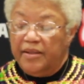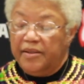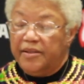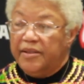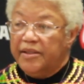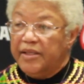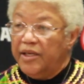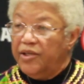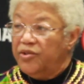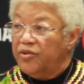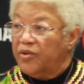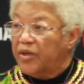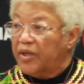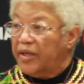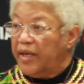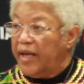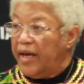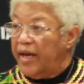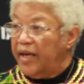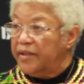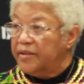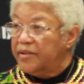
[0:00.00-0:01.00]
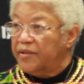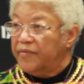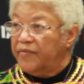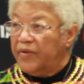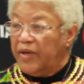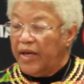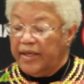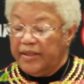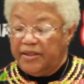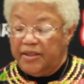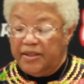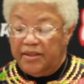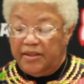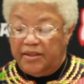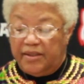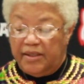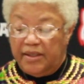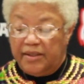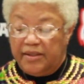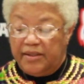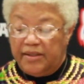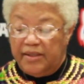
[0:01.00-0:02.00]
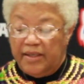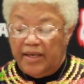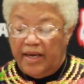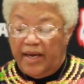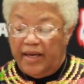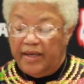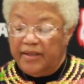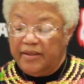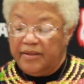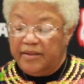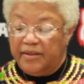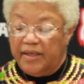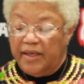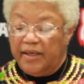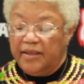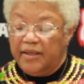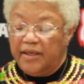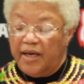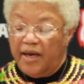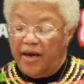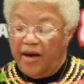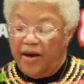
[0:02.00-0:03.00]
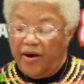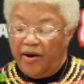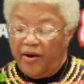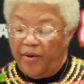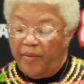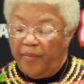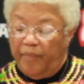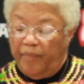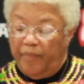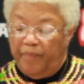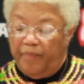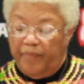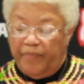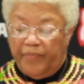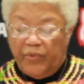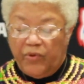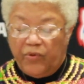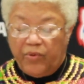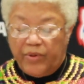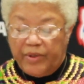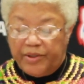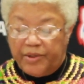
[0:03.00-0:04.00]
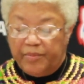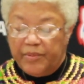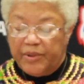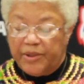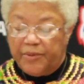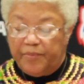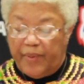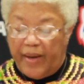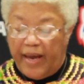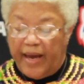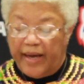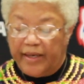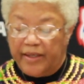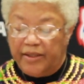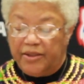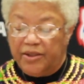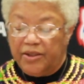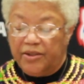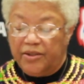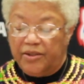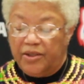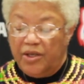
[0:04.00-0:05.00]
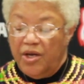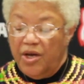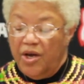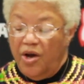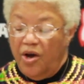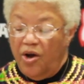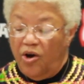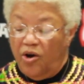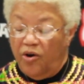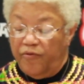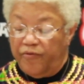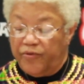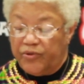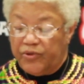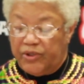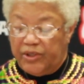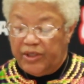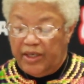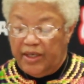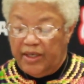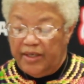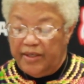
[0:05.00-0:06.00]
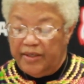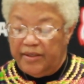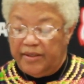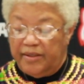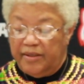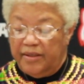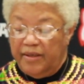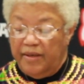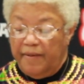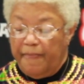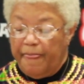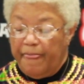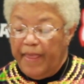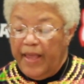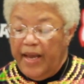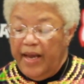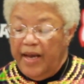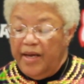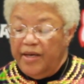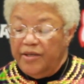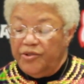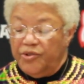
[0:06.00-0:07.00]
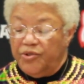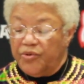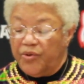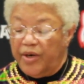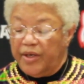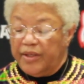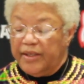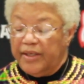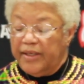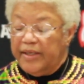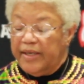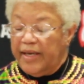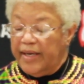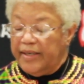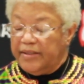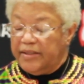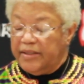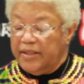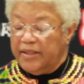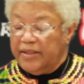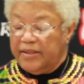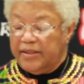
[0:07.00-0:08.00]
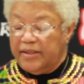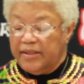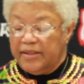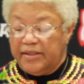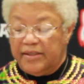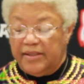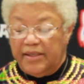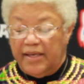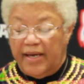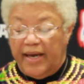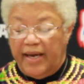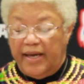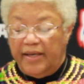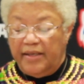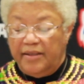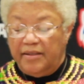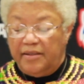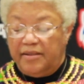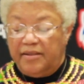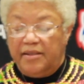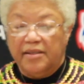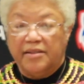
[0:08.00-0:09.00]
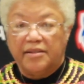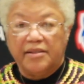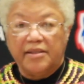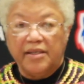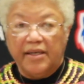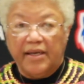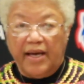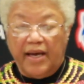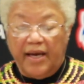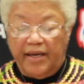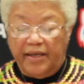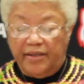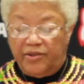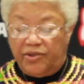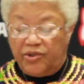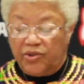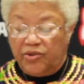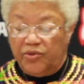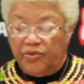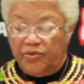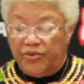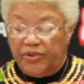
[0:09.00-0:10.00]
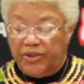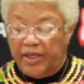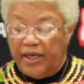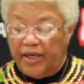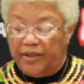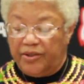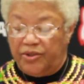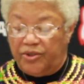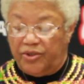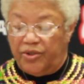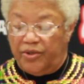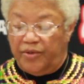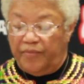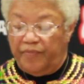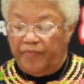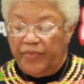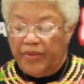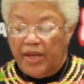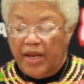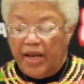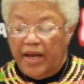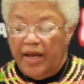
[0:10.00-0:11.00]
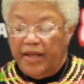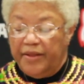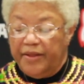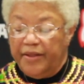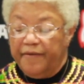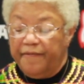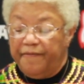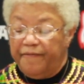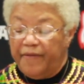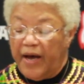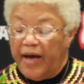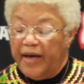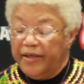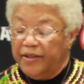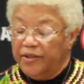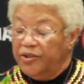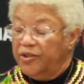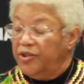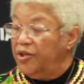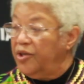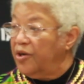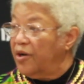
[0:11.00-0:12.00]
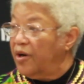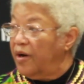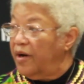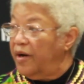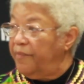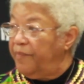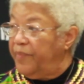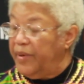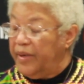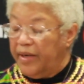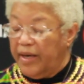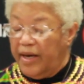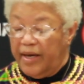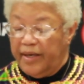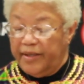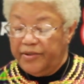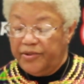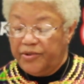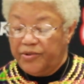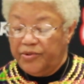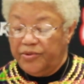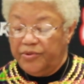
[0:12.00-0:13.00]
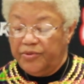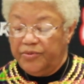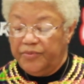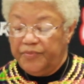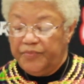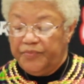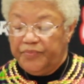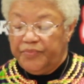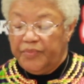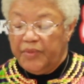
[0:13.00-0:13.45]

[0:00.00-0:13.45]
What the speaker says: The senior class of 1968 sent care Christmas packages overseas. During the 1968-69 school session, the final year of Peake High School,